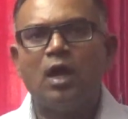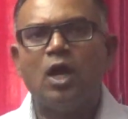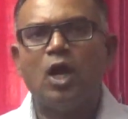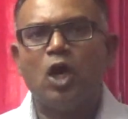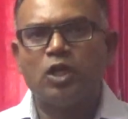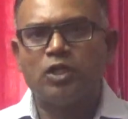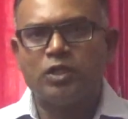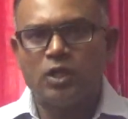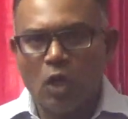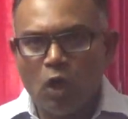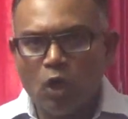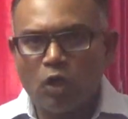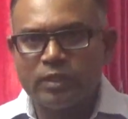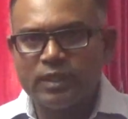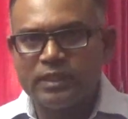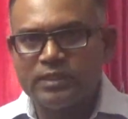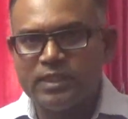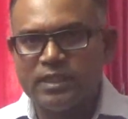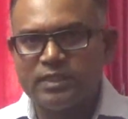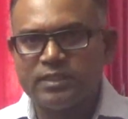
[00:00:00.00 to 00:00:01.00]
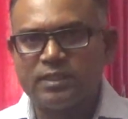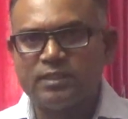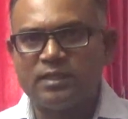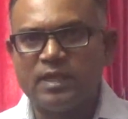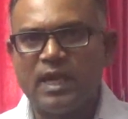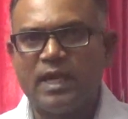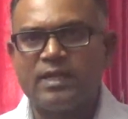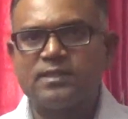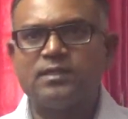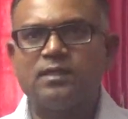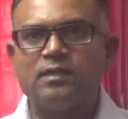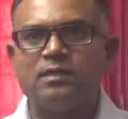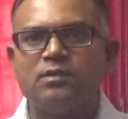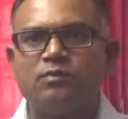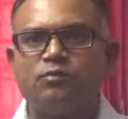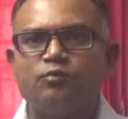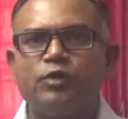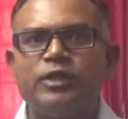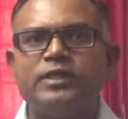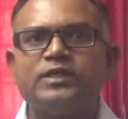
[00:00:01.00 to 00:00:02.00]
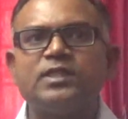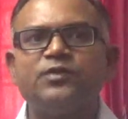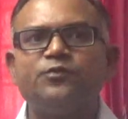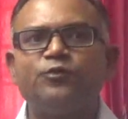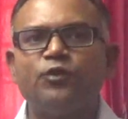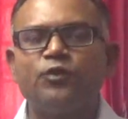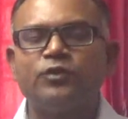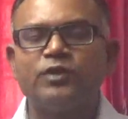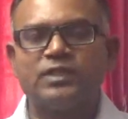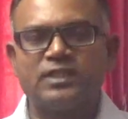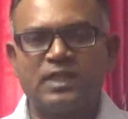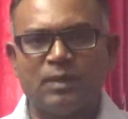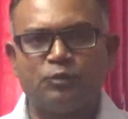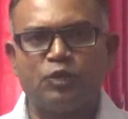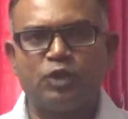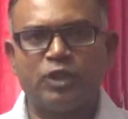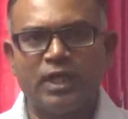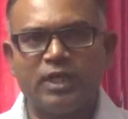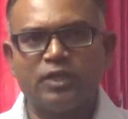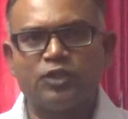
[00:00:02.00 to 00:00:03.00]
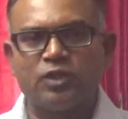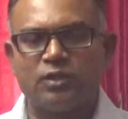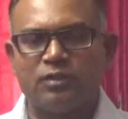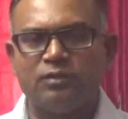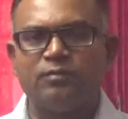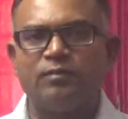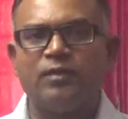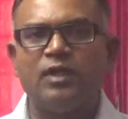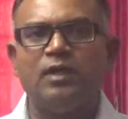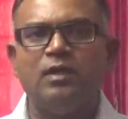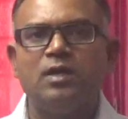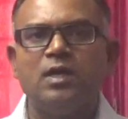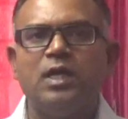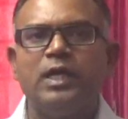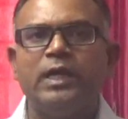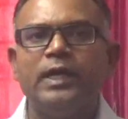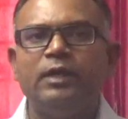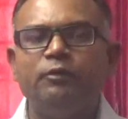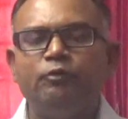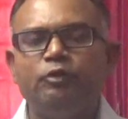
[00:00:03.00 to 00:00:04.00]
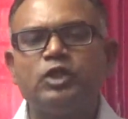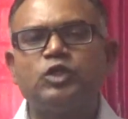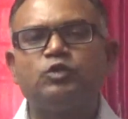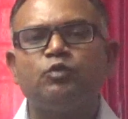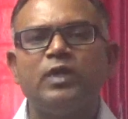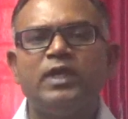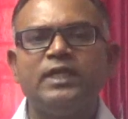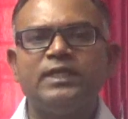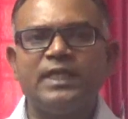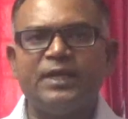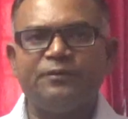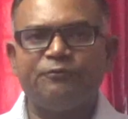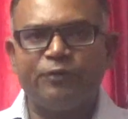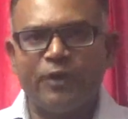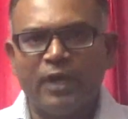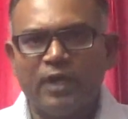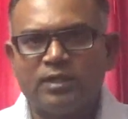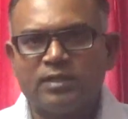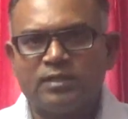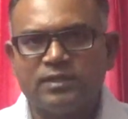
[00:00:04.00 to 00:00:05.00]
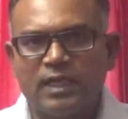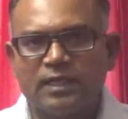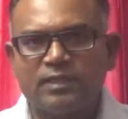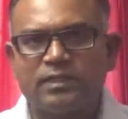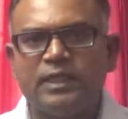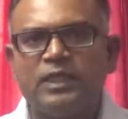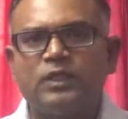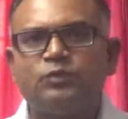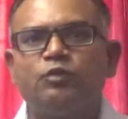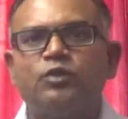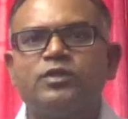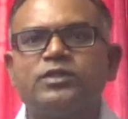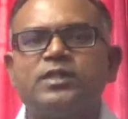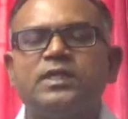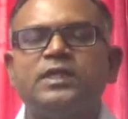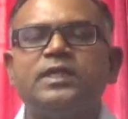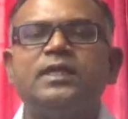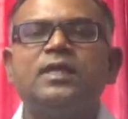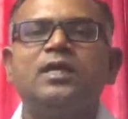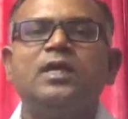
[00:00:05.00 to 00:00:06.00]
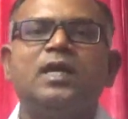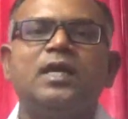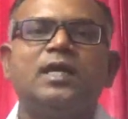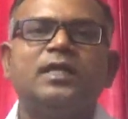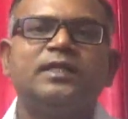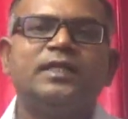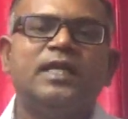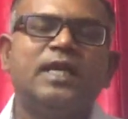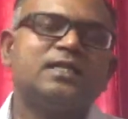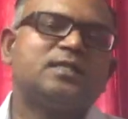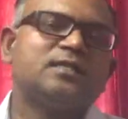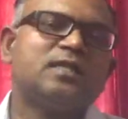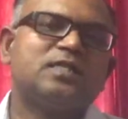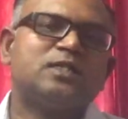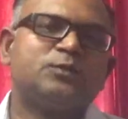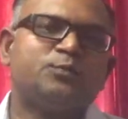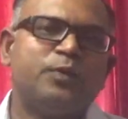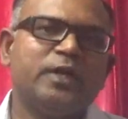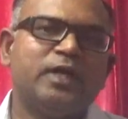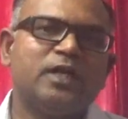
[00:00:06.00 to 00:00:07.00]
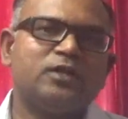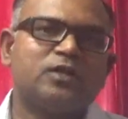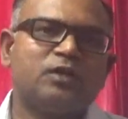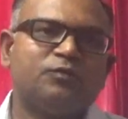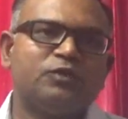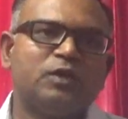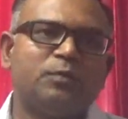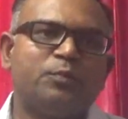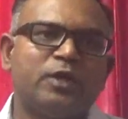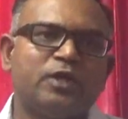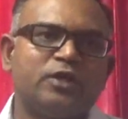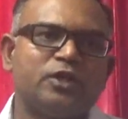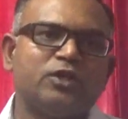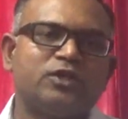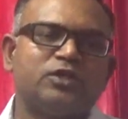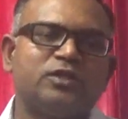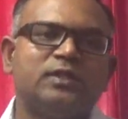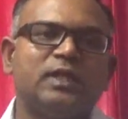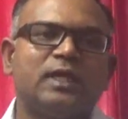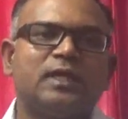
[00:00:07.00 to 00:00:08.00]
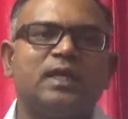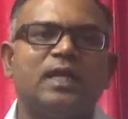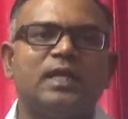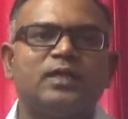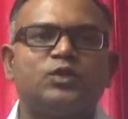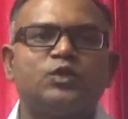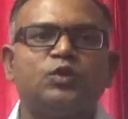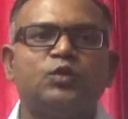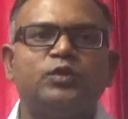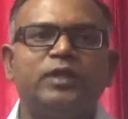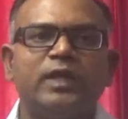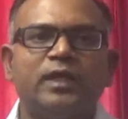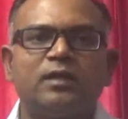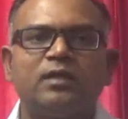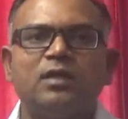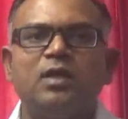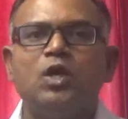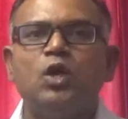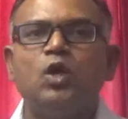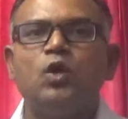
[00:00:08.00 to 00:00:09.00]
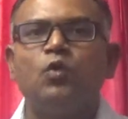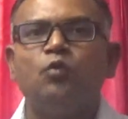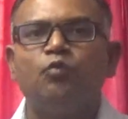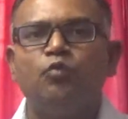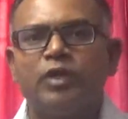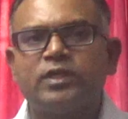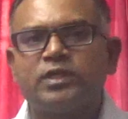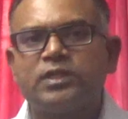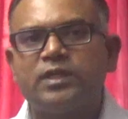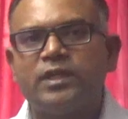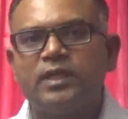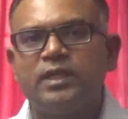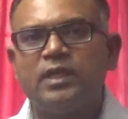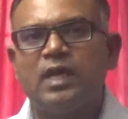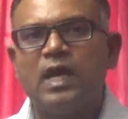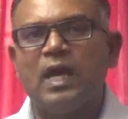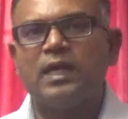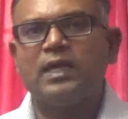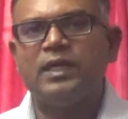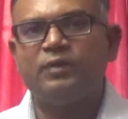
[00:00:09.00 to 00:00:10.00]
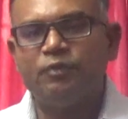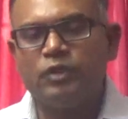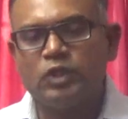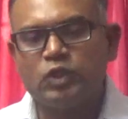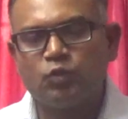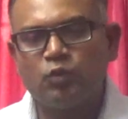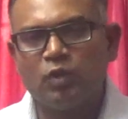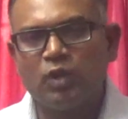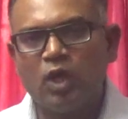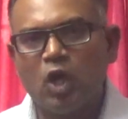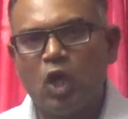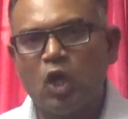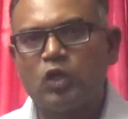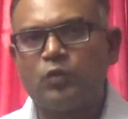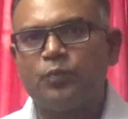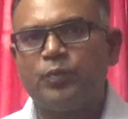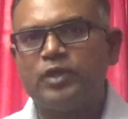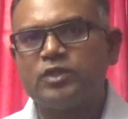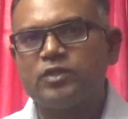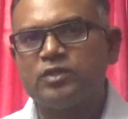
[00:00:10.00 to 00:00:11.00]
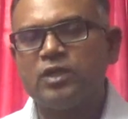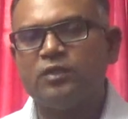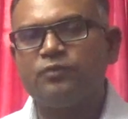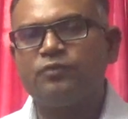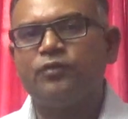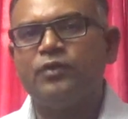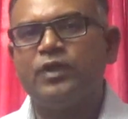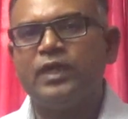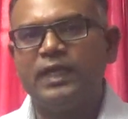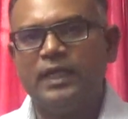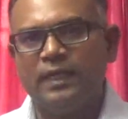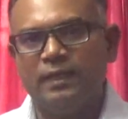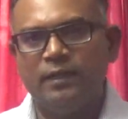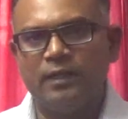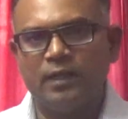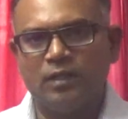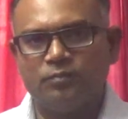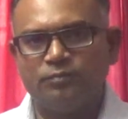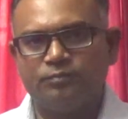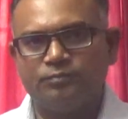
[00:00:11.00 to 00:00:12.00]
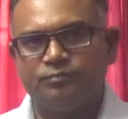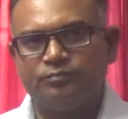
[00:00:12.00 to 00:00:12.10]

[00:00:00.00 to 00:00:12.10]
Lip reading: and organization as the reason for the subjugation, eventually they felt that it was the national spirit of the British that led to their victory and eventual occupation of India.